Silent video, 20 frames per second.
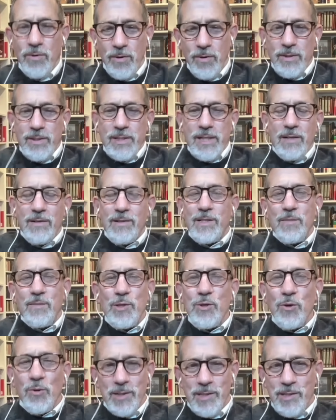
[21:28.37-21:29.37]
Terrorism
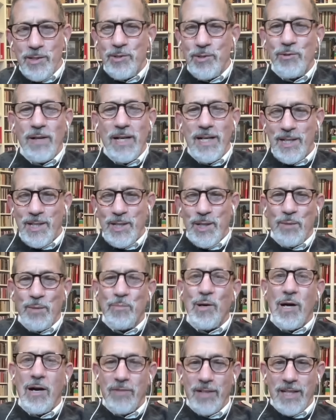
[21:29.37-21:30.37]
is always a strategy of
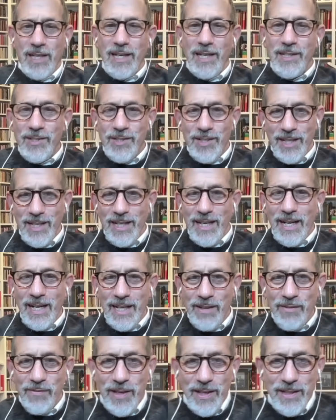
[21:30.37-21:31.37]
provocation in
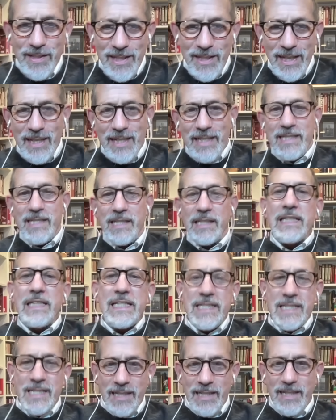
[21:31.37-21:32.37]
any event, and it's
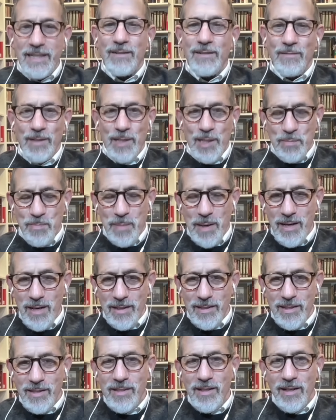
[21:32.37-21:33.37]
eliciting a
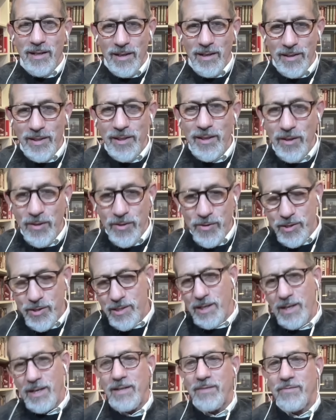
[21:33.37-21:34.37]
response on the other
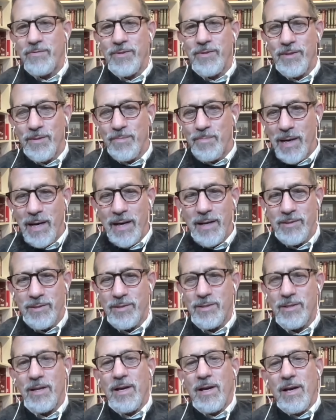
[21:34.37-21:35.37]
side. For the
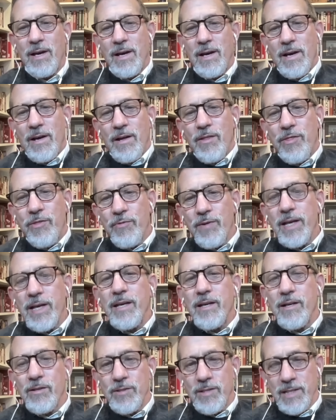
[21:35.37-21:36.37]
past 3
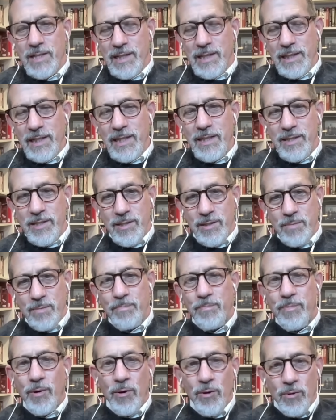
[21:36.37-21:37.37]
years at least,
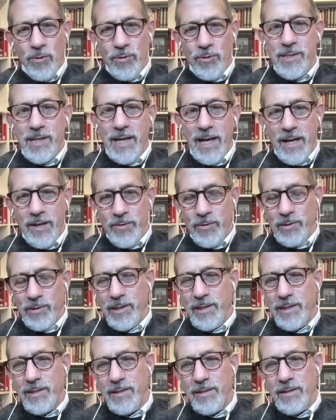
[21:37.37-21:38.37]
polls annually
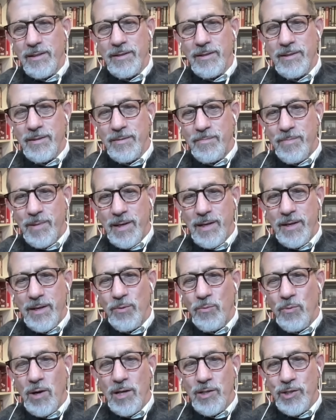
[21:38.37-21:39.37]
conducted by the
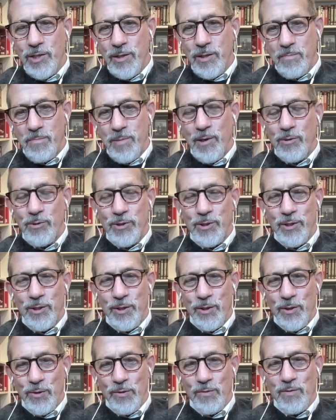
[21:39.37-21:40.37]
Washington Post and
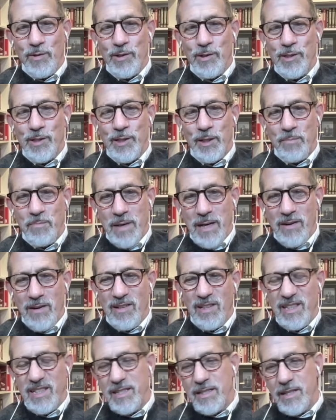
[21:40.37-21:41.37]
the University of
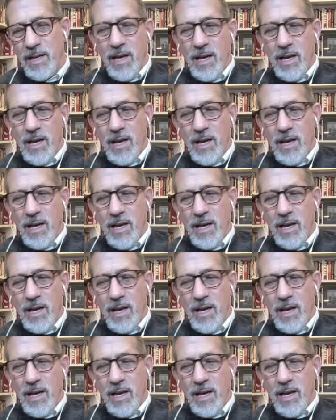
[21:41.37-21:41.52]
Maryland,